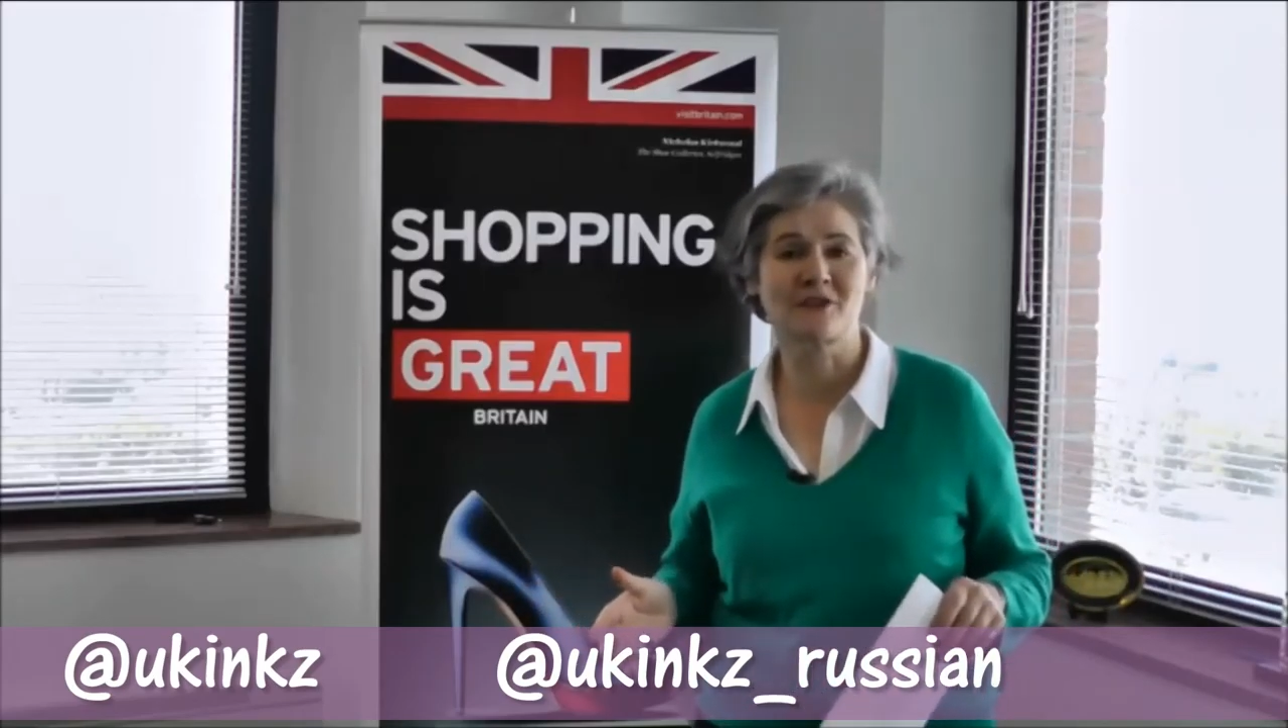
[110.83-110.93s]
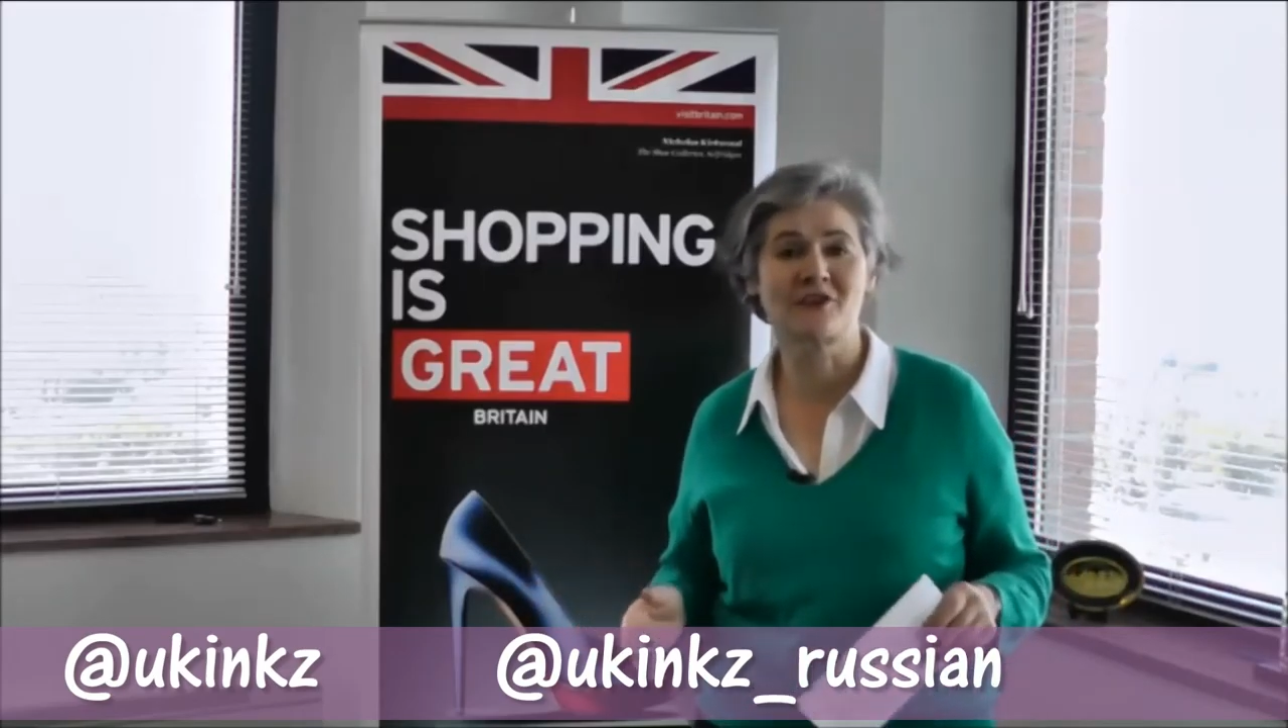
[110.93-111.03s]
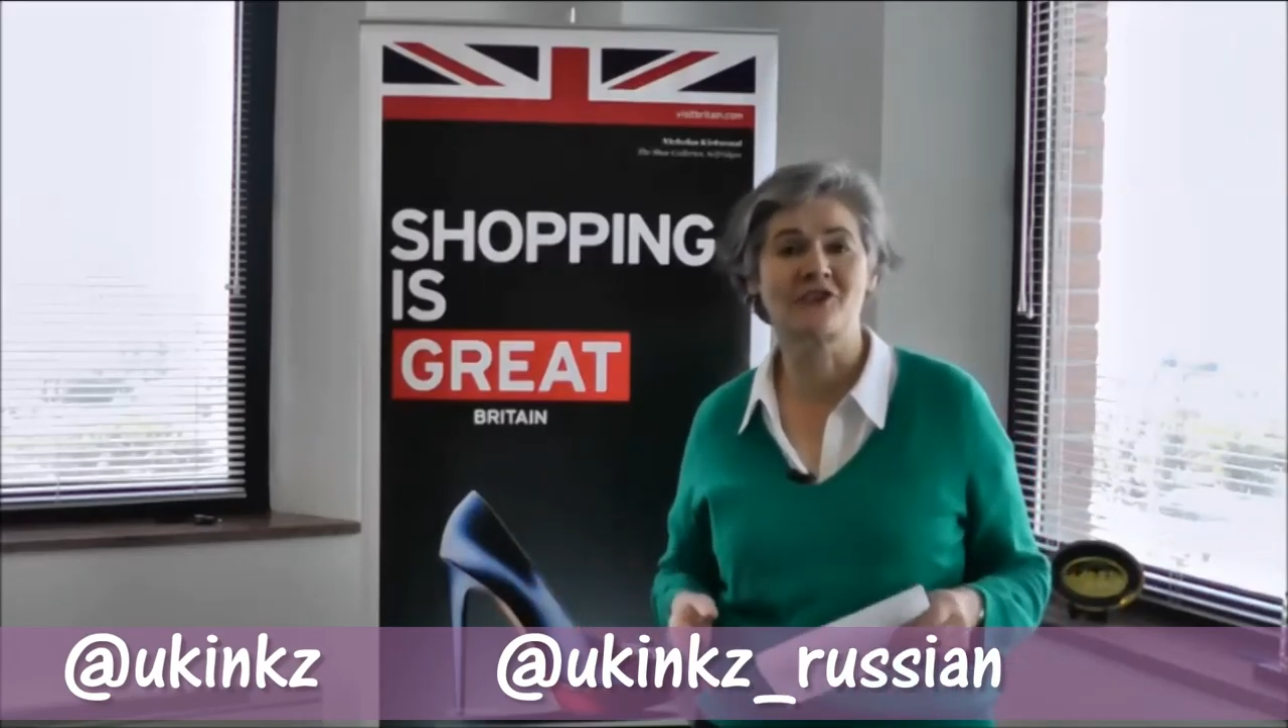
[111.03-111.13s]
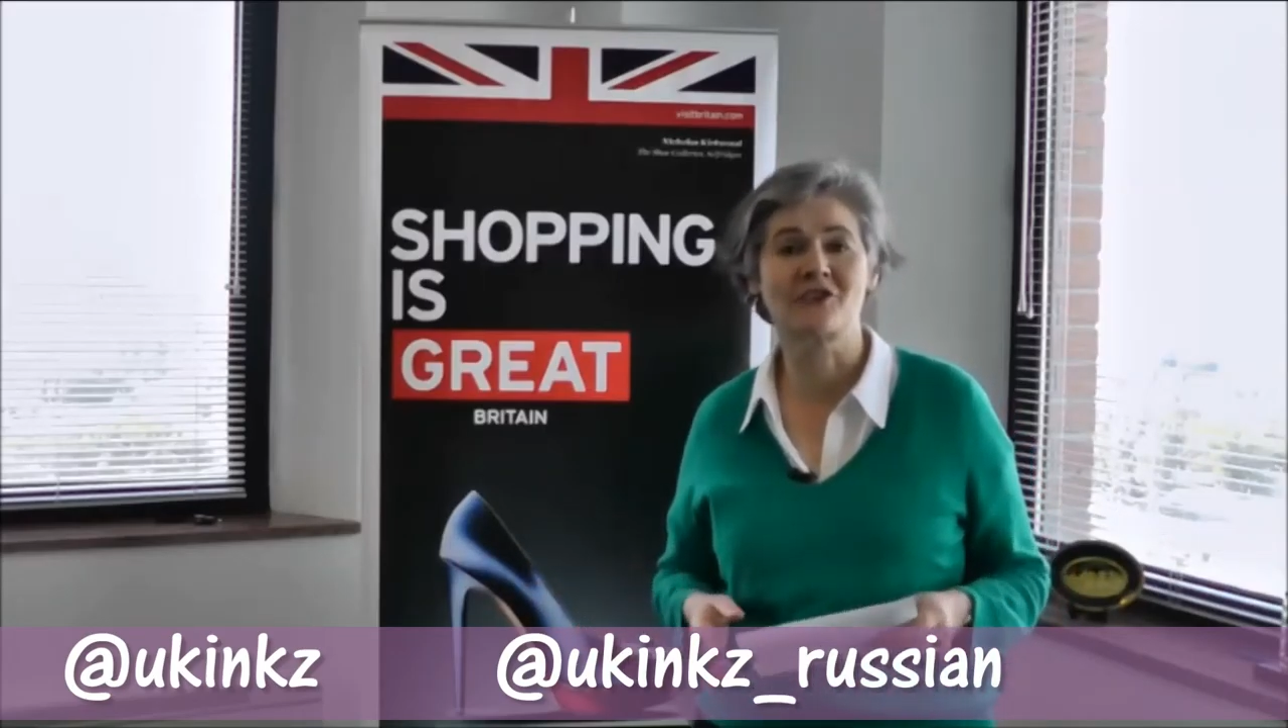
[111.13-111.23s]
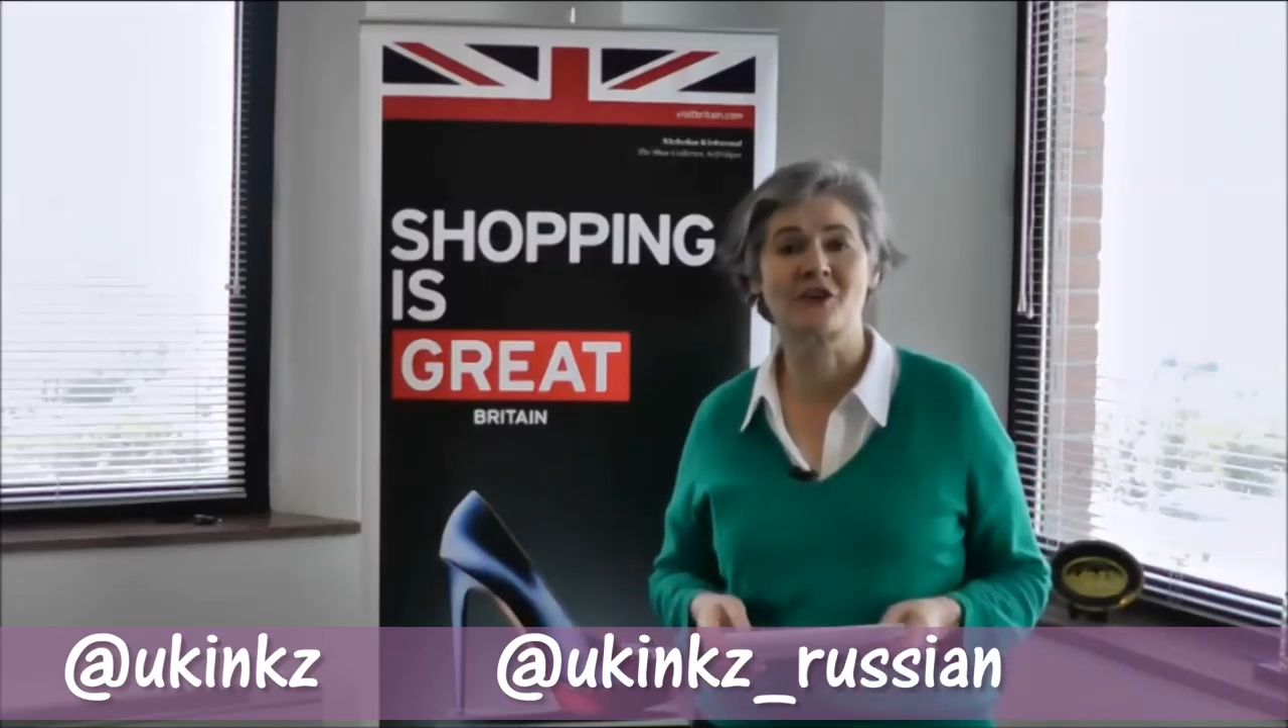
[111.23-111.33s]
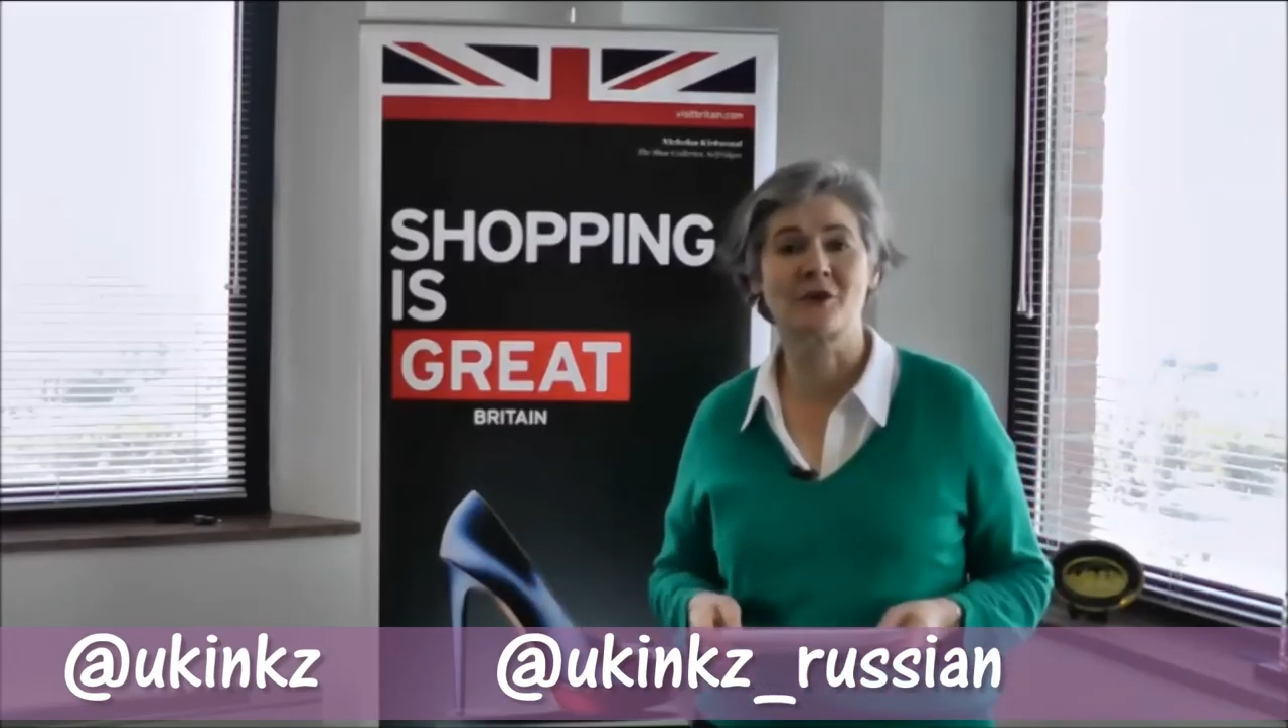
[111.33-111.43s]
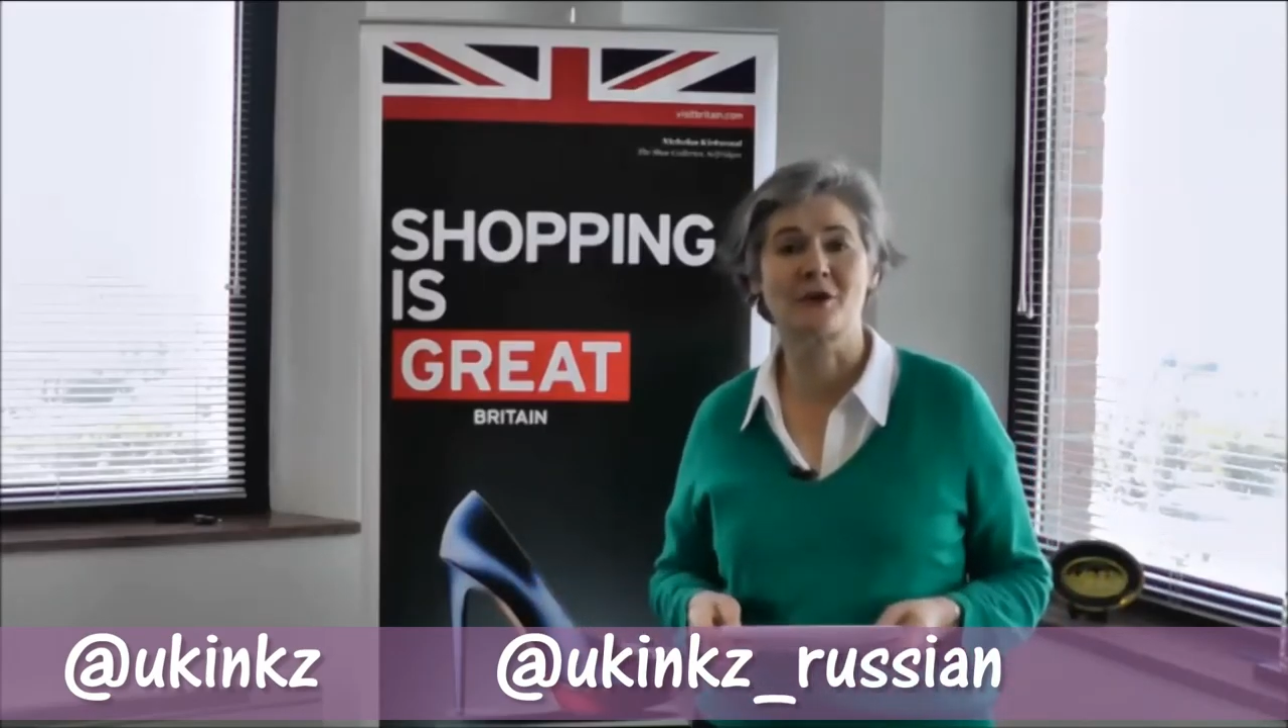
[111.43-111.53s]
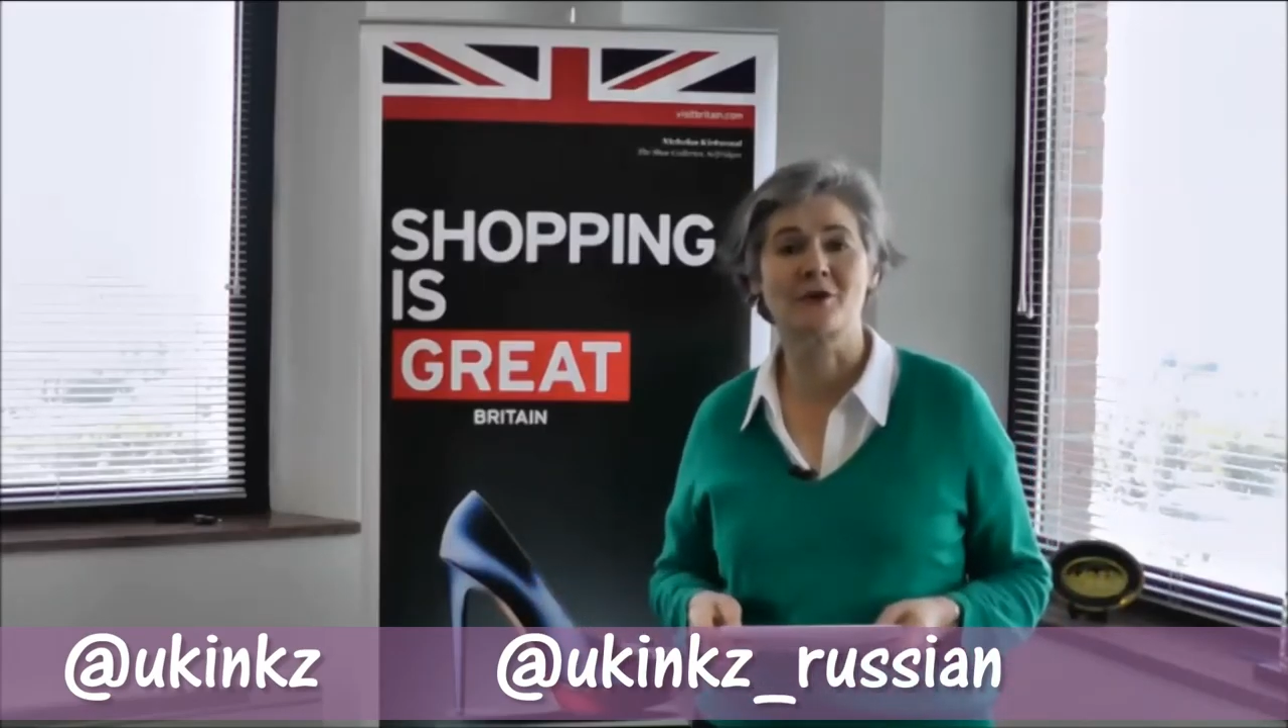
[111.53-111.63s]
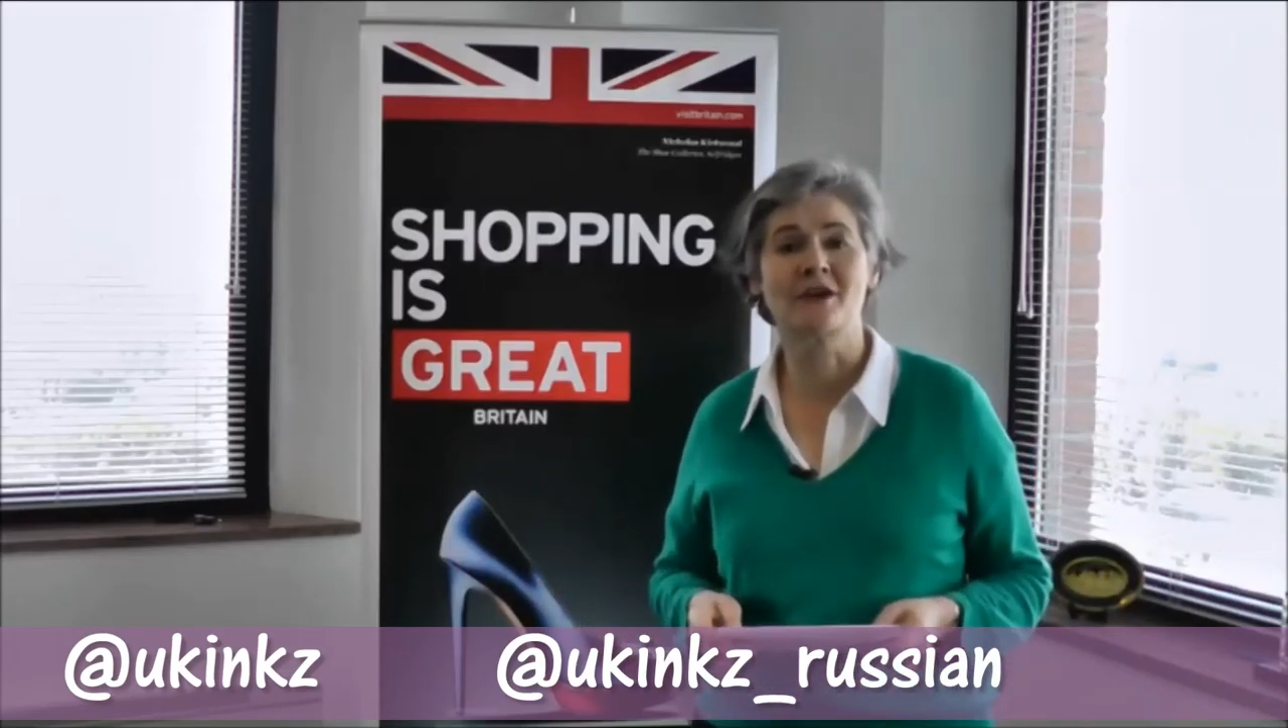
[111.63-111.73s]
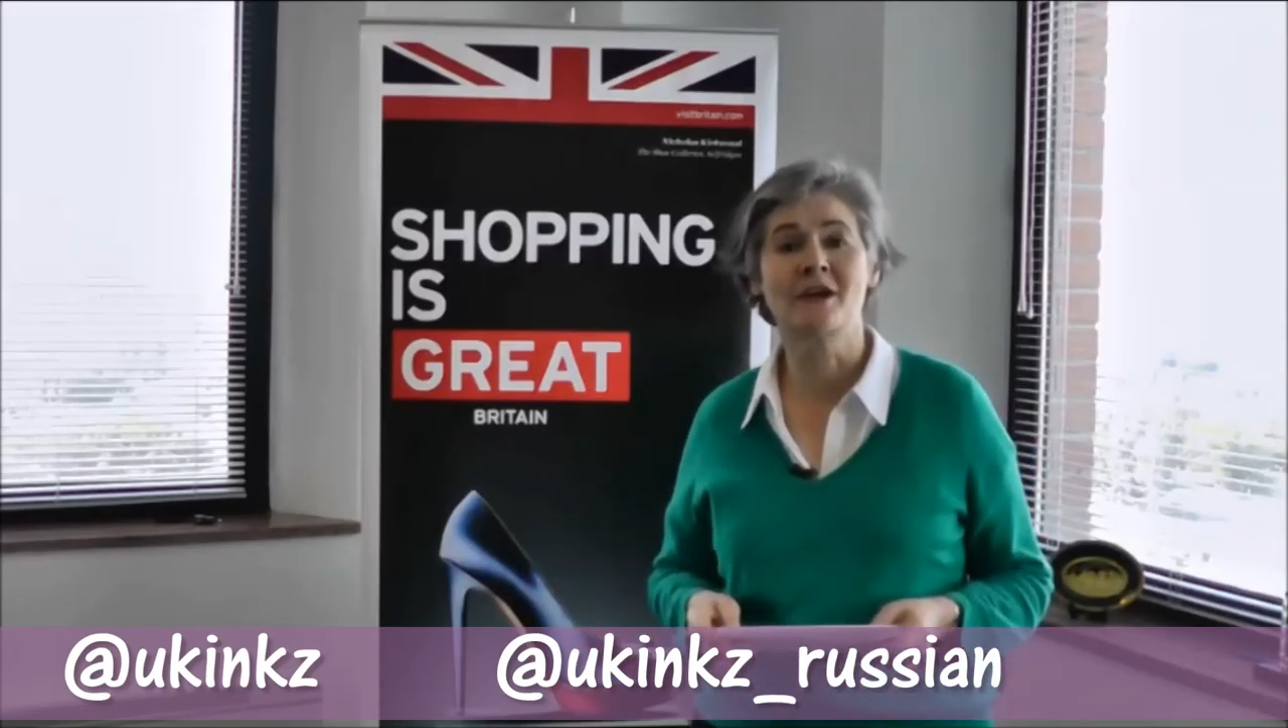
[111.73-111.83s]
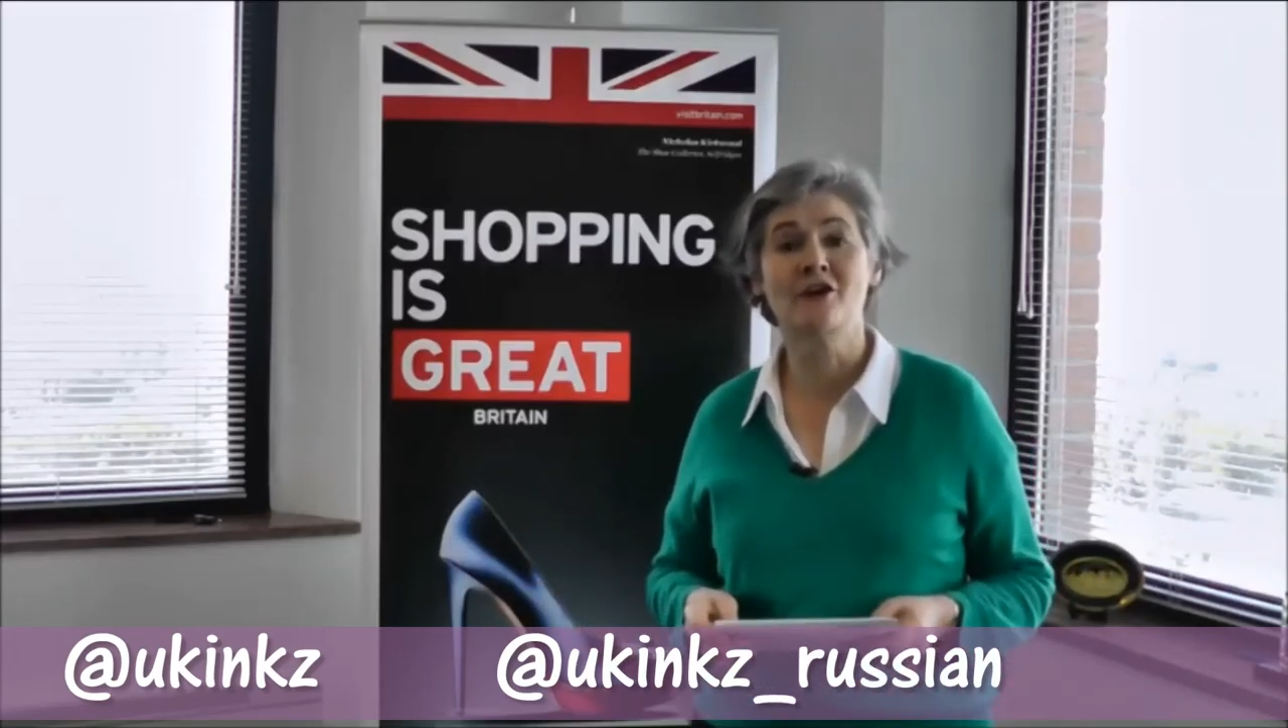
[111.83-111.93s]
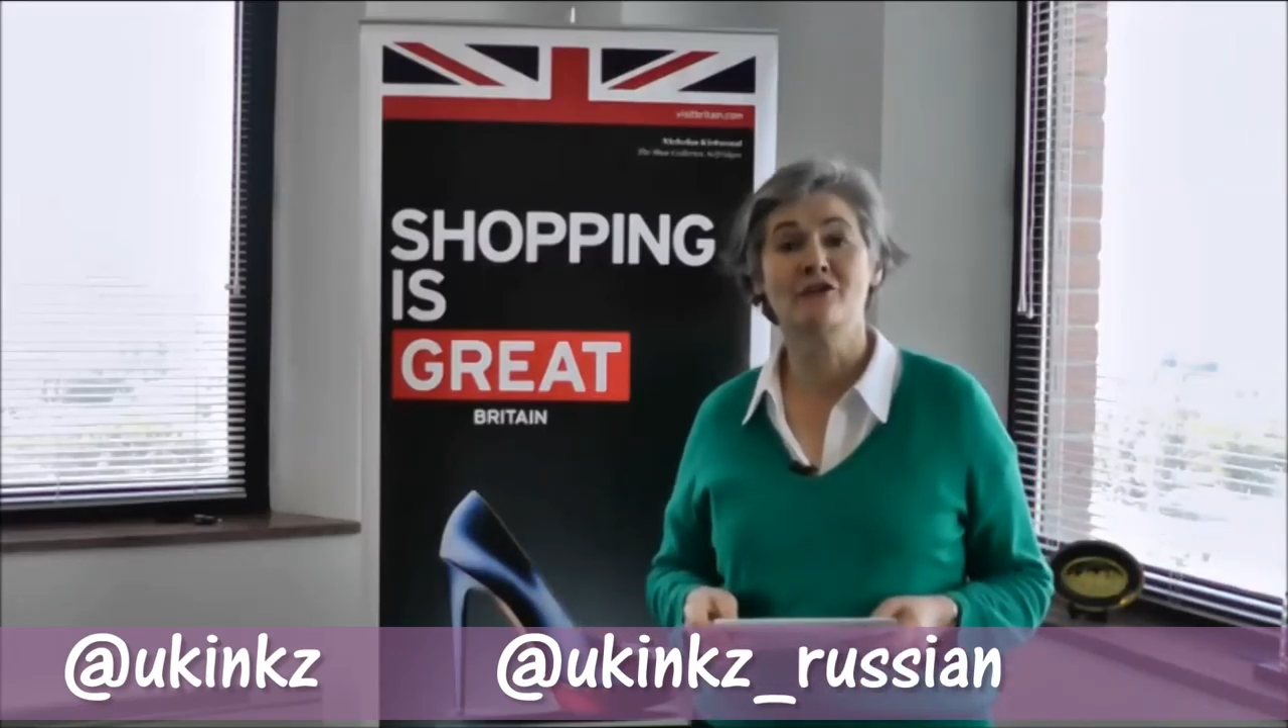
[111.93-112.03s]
things that are going on.